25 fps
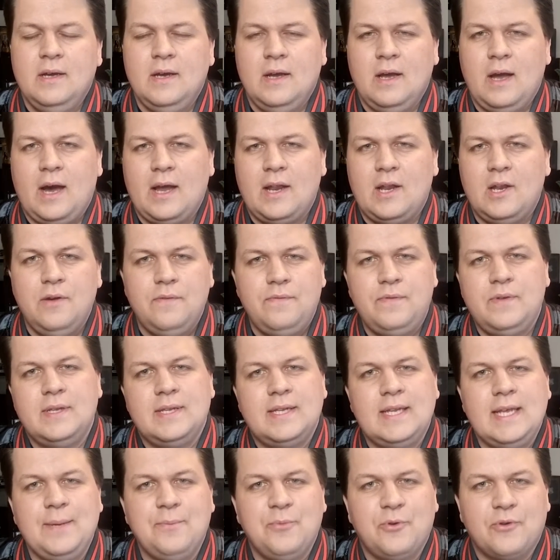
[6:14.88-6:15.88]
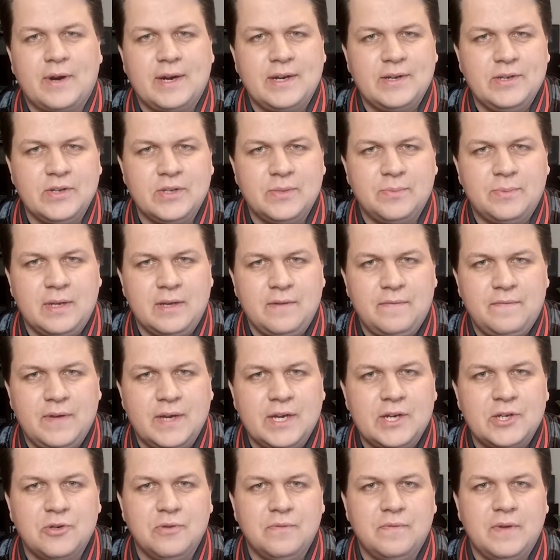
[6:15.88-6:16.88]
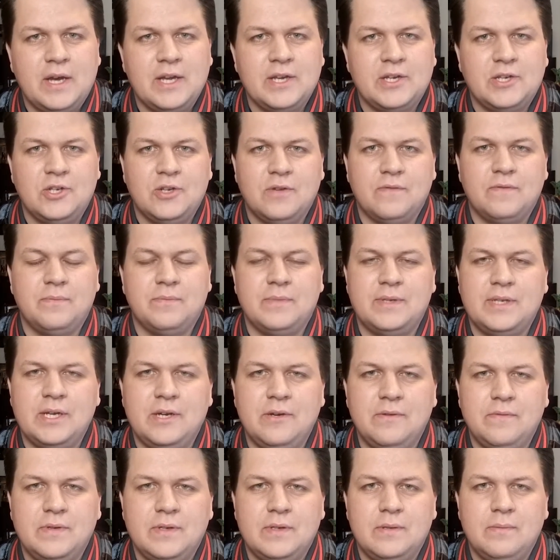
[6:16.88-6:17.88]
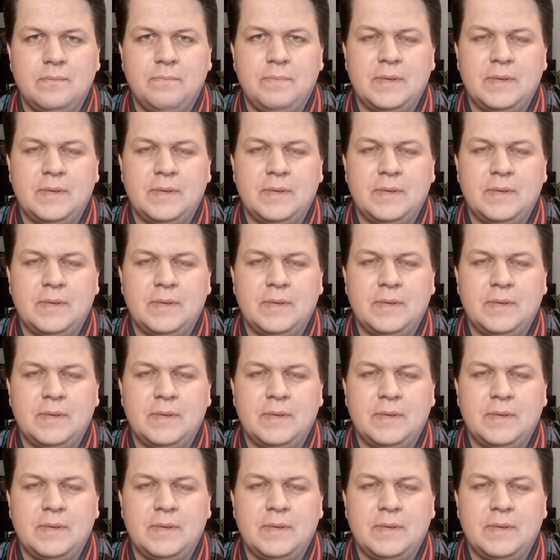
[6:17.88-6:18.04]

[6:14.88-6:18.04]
I'd love to see more actors play fictional versions of themselves.